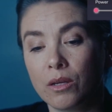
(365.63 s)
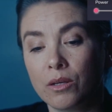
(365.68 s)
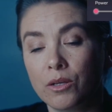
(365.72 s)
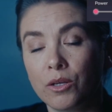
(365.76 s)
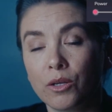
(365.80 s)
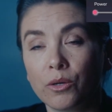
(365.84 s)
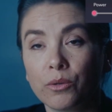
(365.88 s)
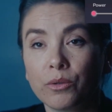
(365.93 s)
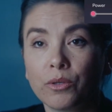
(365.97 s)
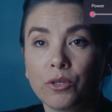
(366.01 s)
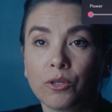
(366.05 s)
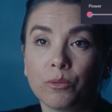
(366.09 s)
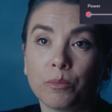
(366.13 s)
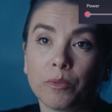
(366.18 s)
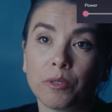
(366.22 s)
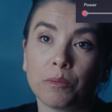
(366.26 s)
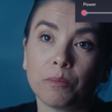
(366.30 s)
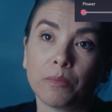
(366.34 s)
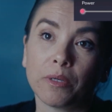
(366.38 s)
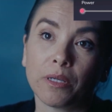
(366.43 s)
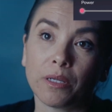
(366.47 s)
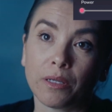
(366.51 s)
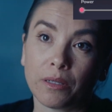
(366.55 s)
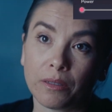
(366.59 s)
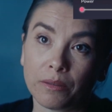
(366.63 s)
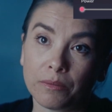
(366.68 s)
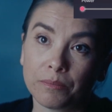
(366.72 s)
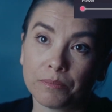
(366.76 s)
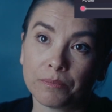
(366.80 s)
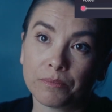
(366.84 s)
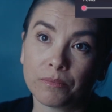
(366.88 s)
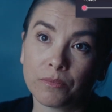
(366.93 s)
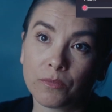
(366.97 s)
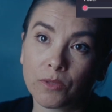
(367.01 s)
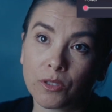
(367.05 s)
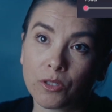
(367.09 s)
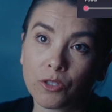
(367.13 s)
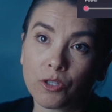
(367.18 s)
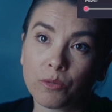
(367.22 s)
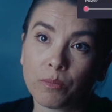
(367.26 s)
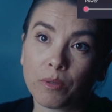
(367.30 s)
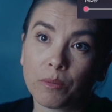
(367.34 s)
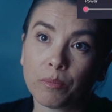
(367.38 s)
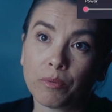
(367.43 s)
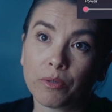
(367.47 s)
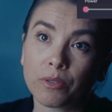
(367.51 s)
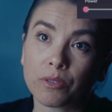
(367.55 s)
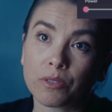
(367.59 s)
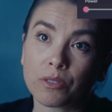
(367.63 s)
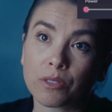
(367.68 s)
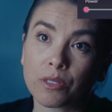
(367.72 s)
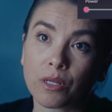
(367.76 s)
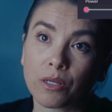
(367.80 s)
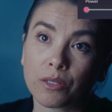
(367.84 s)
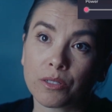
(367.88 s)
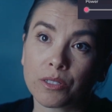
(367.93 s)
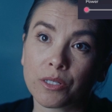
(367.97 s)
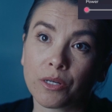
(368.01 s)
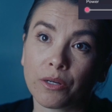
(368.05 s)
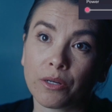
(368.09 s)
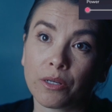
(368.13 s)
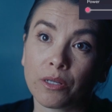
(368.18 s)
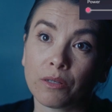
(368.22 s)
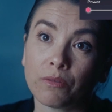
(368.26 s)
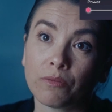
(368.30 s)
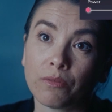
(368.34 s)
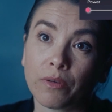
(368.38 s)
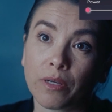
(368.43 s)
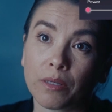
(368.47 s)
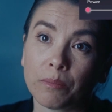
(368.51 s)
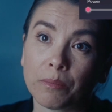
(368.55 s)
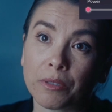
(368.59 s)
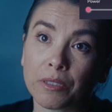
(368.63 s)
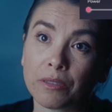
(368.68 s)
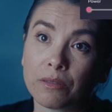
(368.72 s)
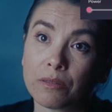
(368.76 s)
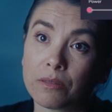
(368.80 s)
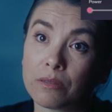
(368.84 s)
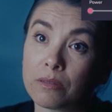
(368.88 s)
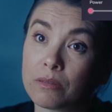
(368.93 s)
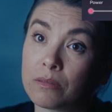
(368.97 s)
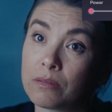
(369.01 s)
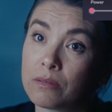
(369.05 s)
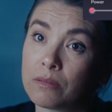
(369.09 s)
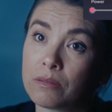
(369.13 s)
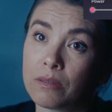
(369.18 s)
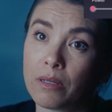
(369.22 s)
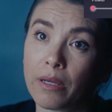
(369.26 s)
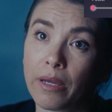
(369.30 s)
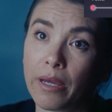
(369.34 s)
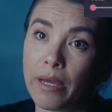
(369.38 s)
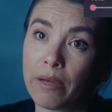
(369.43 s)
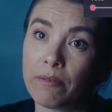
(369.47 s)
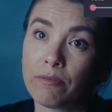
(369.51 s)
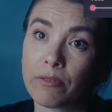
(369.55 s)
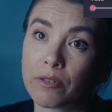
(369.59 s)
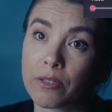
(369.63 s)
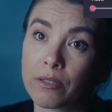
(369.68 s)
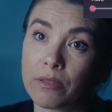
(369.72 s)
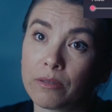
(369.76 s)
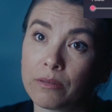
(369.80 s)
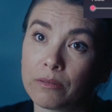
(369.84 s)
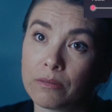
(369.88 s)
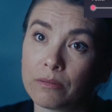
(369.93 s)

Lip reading: No human being should be put in solitary confinement, ever.